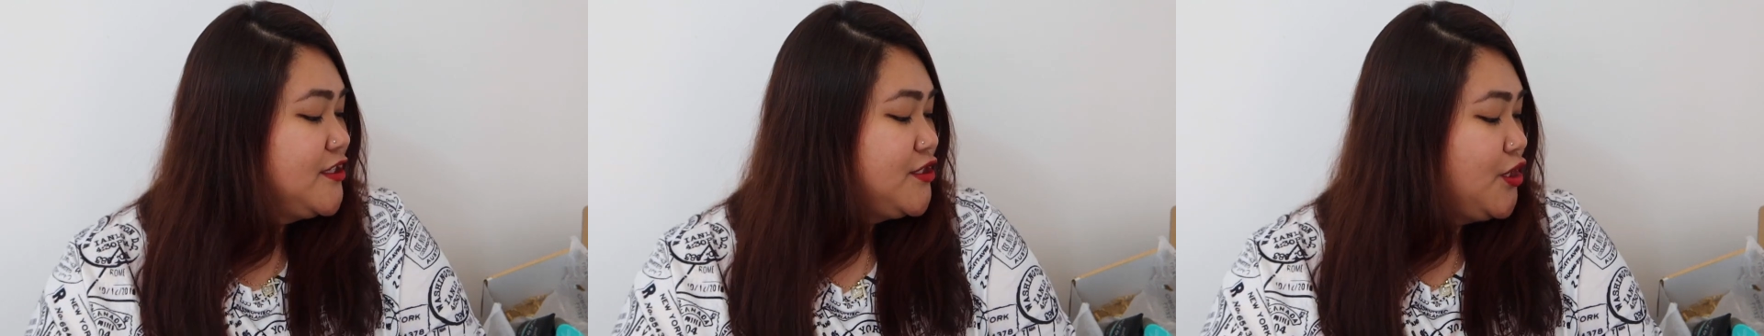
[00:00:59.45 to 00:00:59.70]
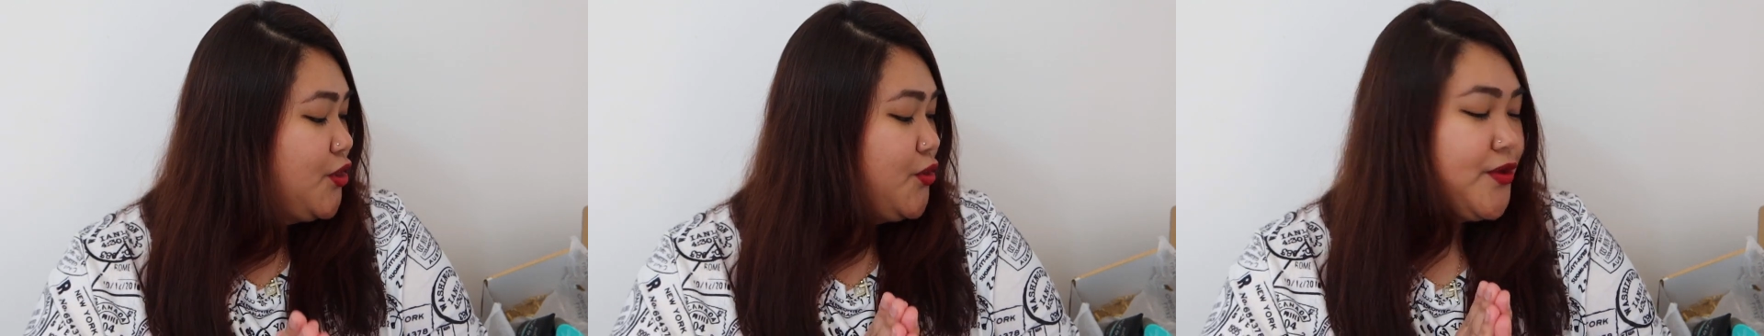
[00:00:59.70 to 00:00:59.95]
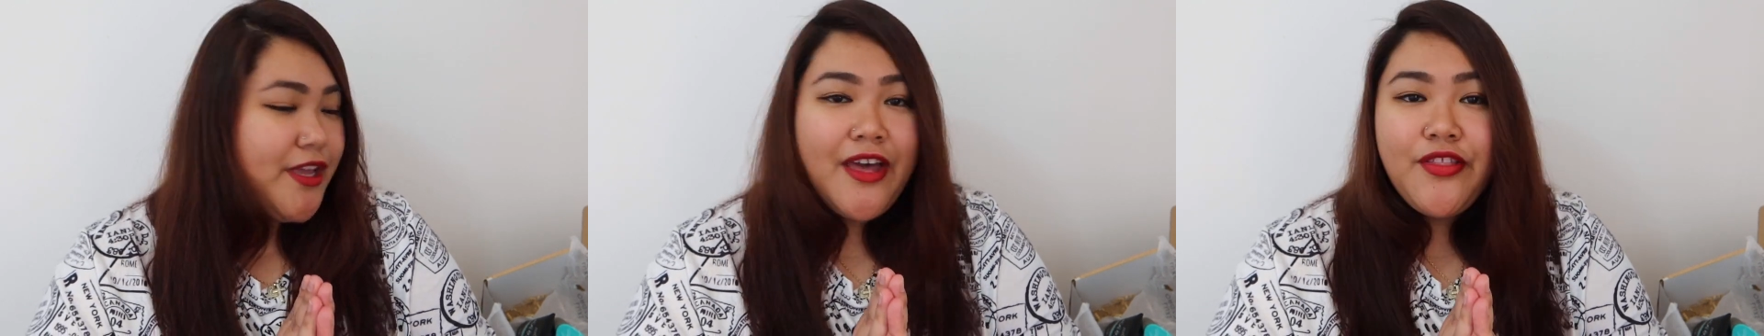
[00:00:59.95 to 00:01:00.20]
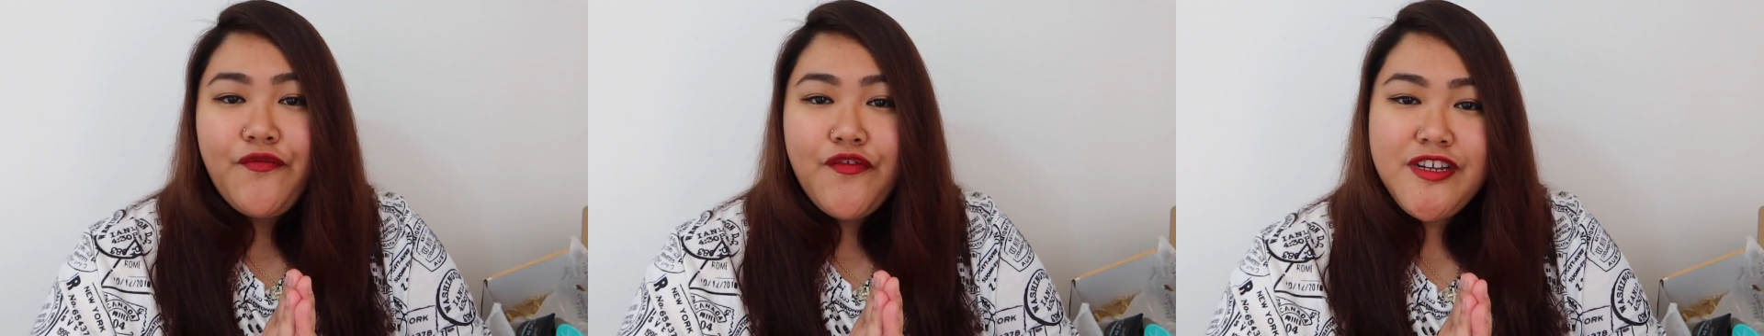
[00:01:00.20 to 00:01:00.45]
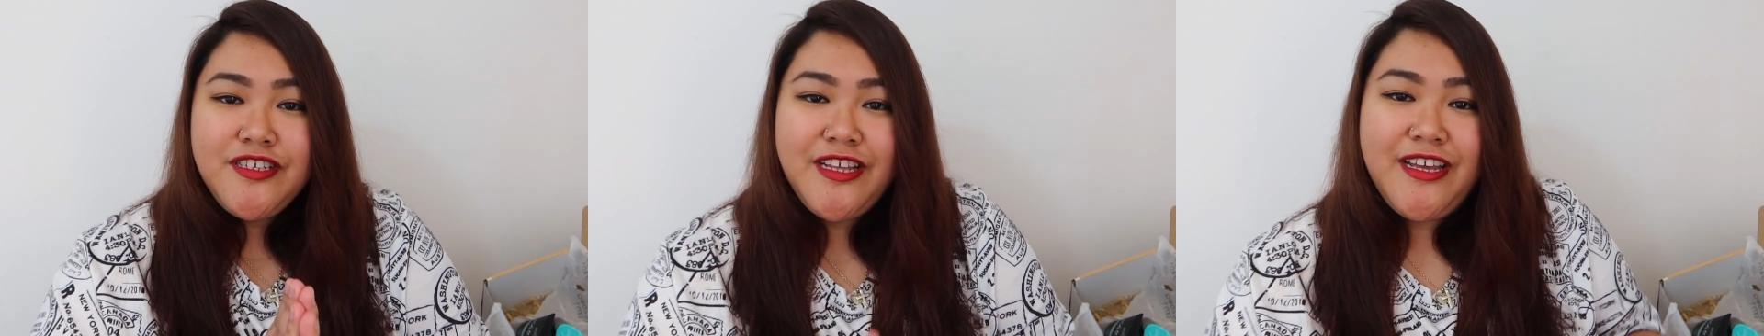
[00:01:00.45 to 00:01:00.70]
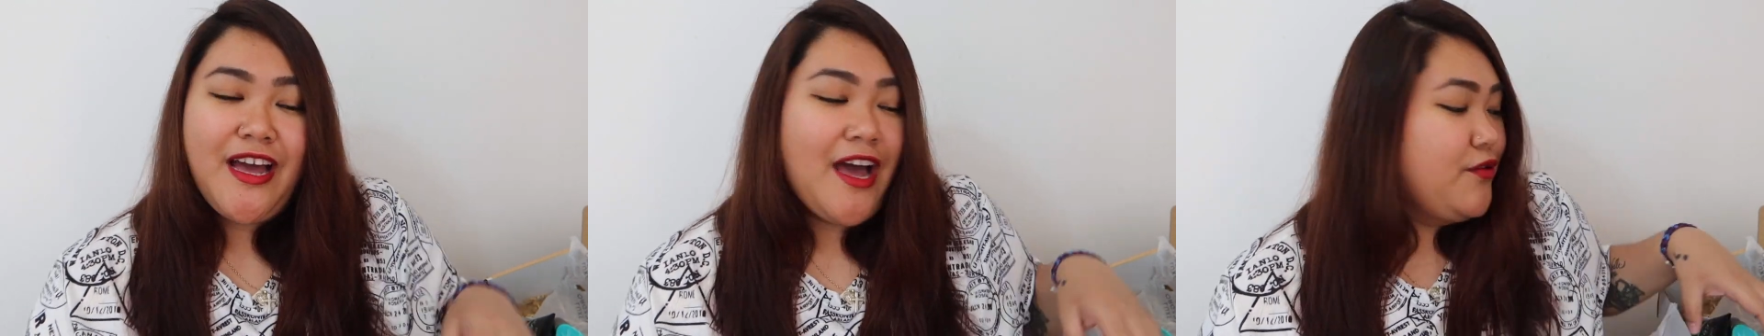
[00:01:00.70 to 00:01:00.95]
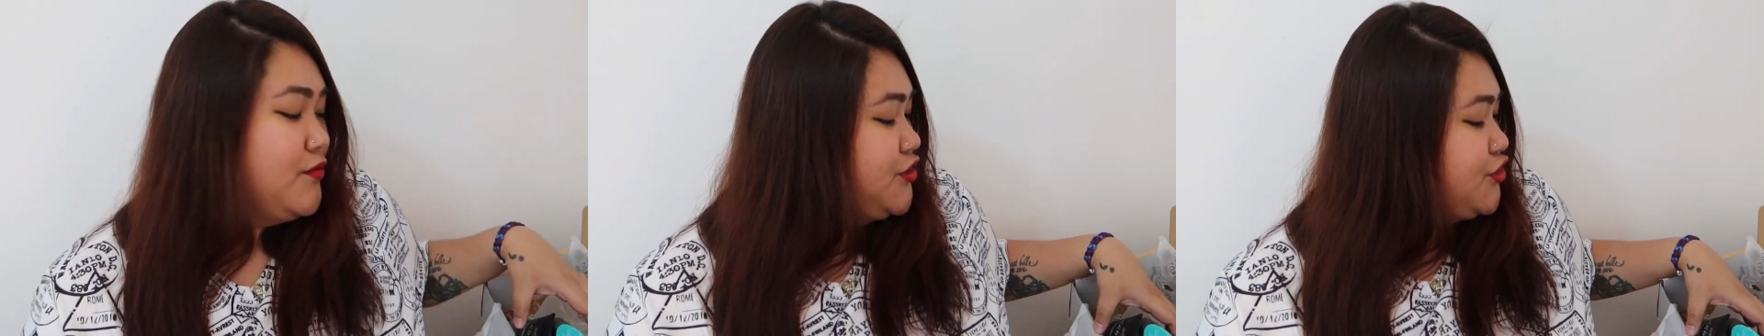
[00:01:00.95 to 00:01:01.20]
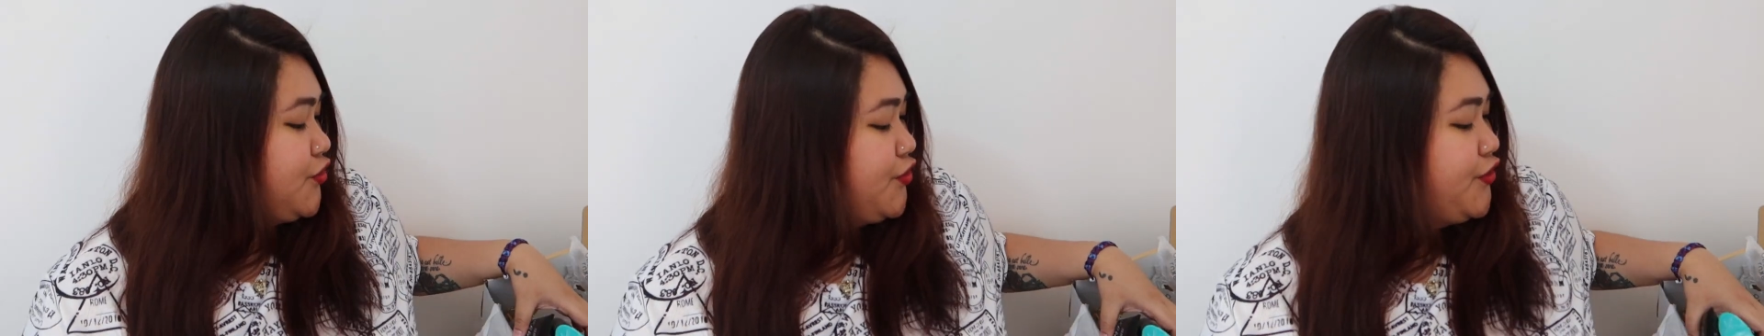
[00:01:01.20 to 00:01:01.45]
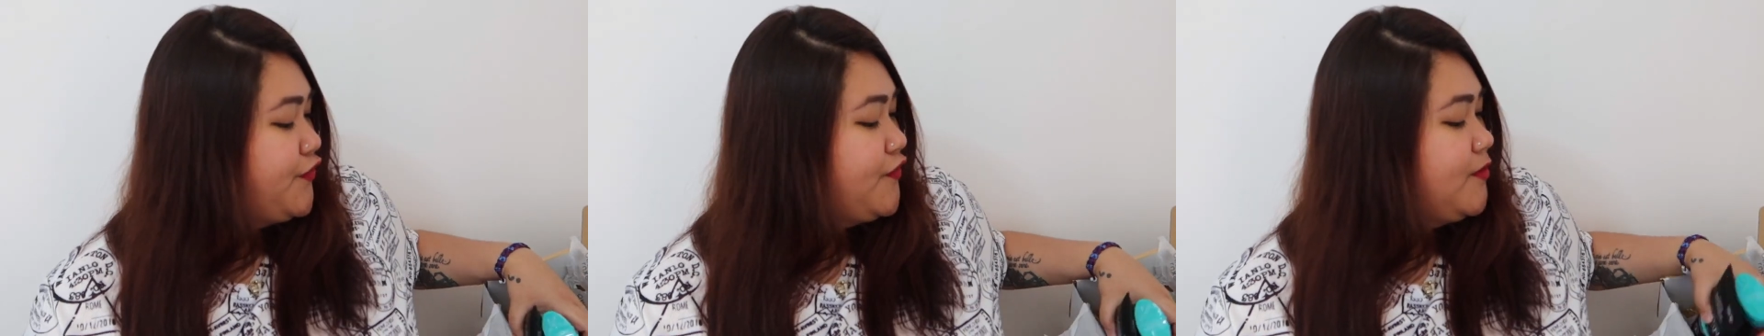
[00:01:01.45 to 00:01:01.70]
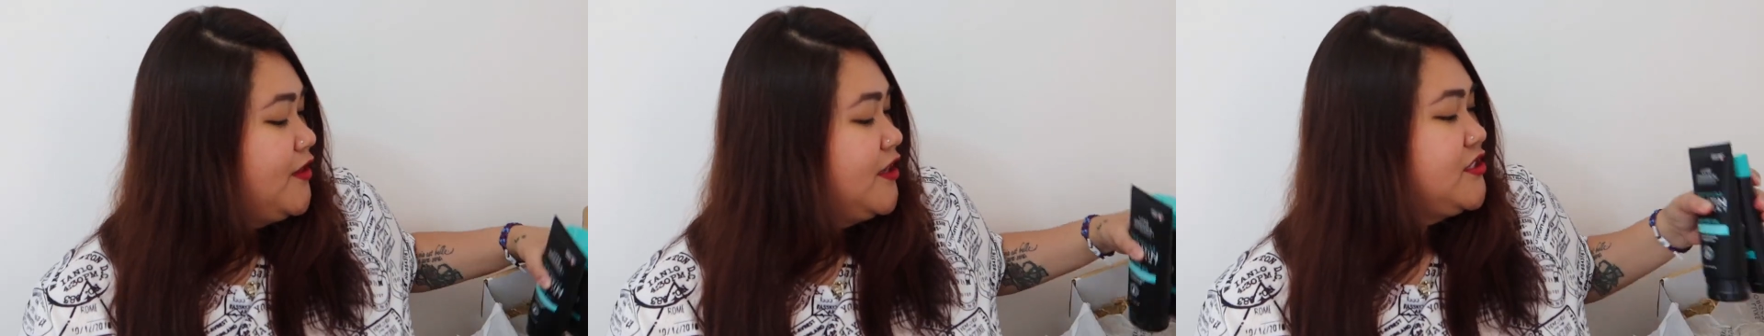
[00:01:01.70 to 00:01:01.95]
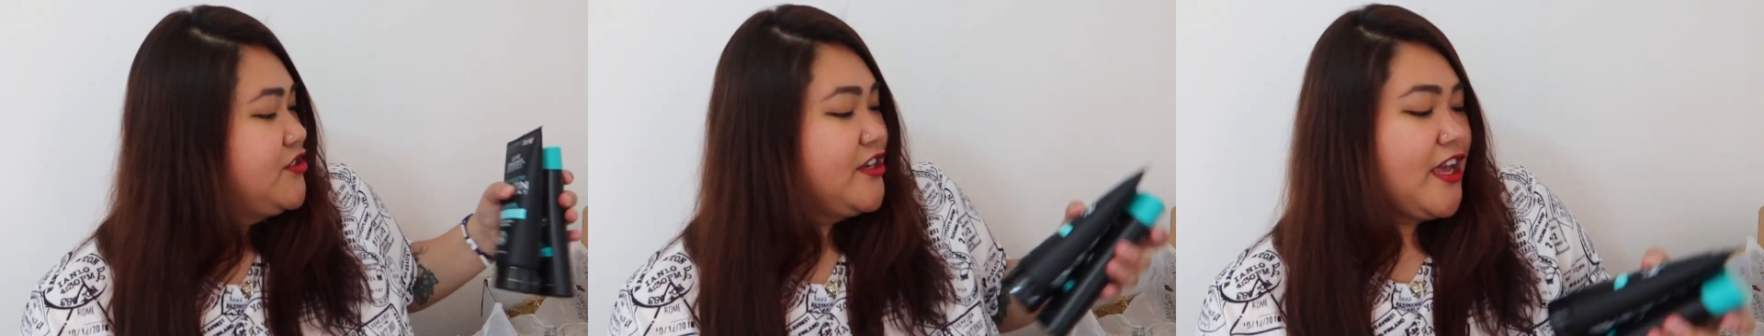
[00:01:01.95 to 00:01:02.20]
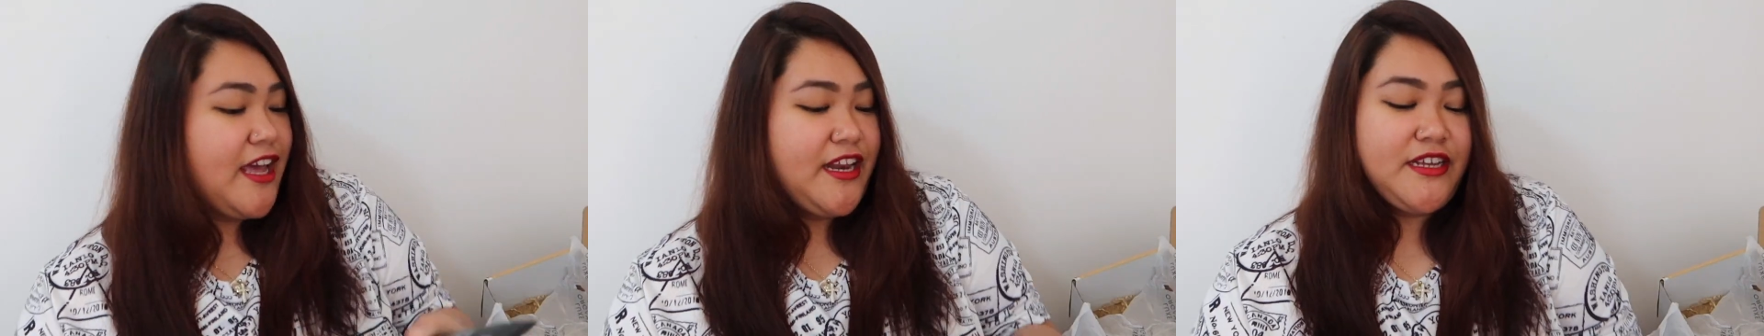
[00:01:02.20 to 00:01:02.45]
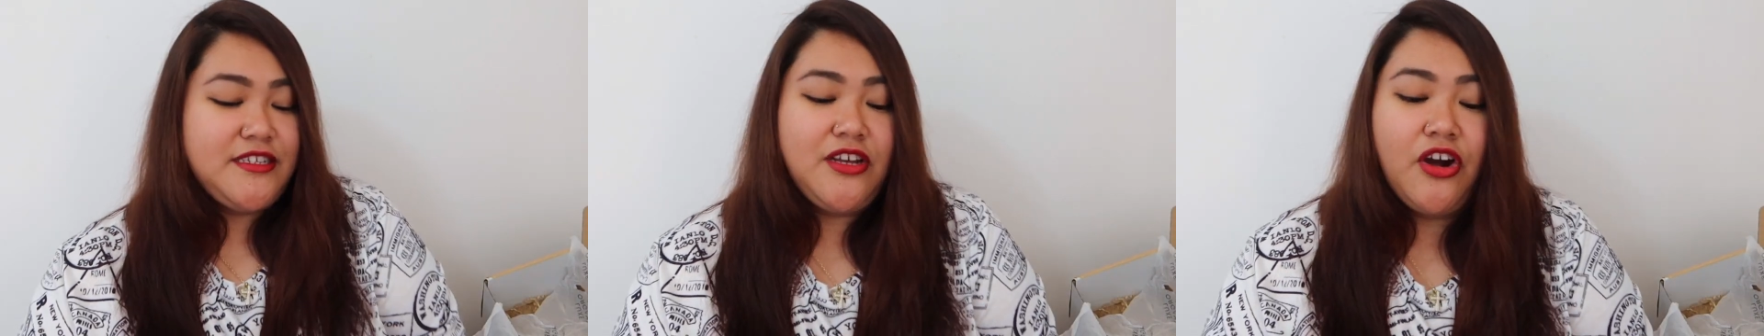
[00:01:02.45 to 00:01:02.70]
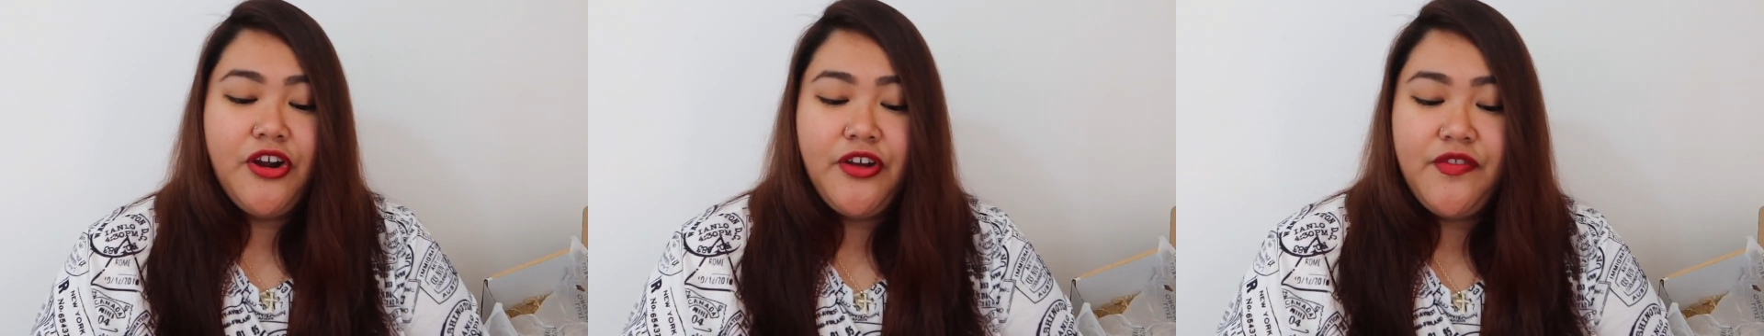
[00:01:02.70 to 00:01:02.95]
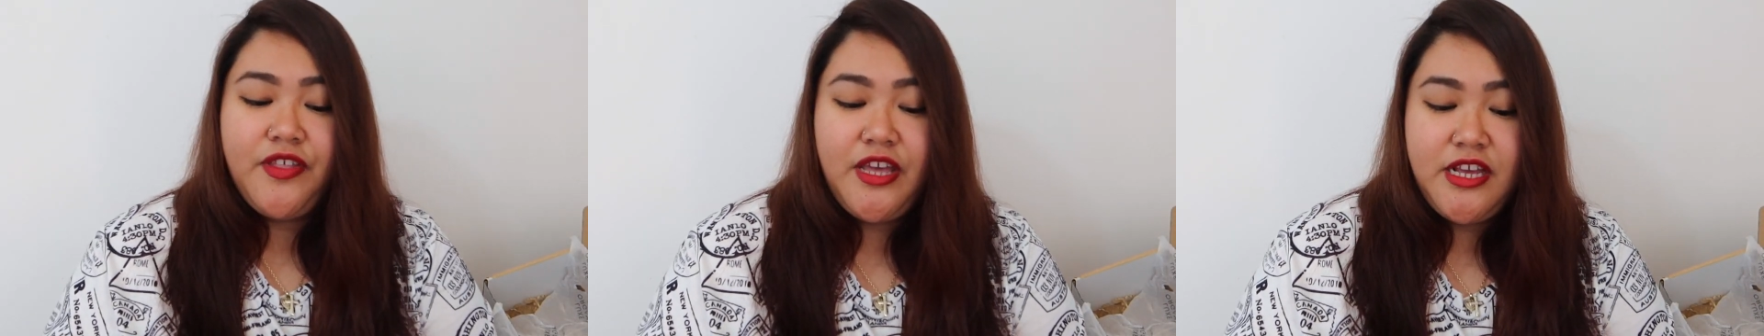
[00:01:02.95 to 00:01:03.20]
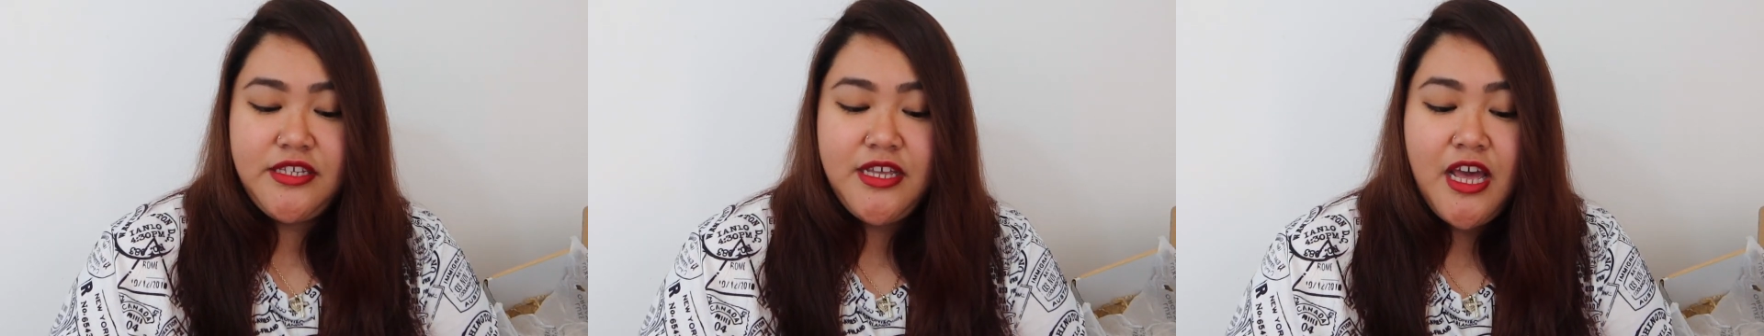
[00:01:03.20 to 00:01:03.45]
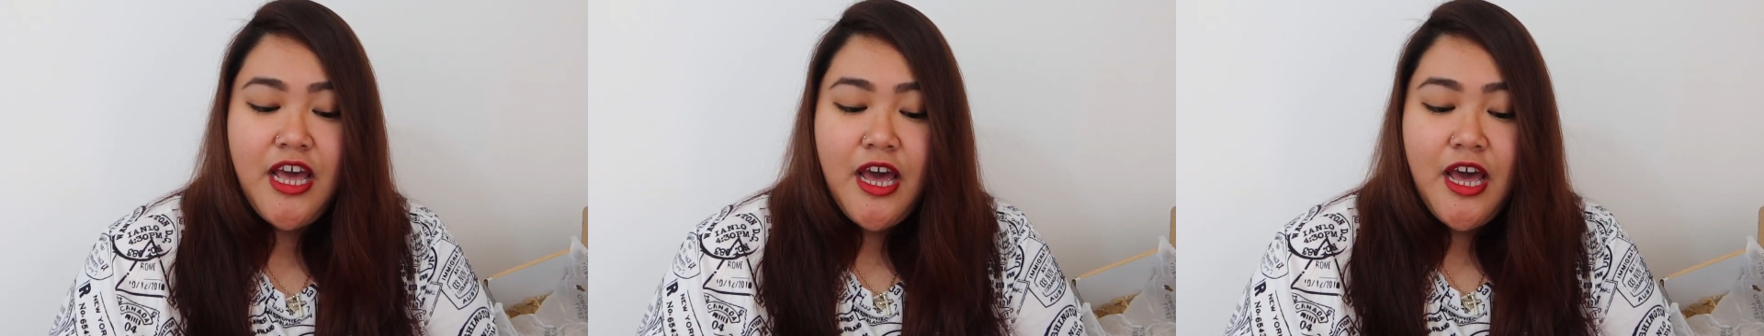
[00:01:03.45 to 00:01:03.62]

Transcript: So yeah, the first thing I will show you from Lux Organics are these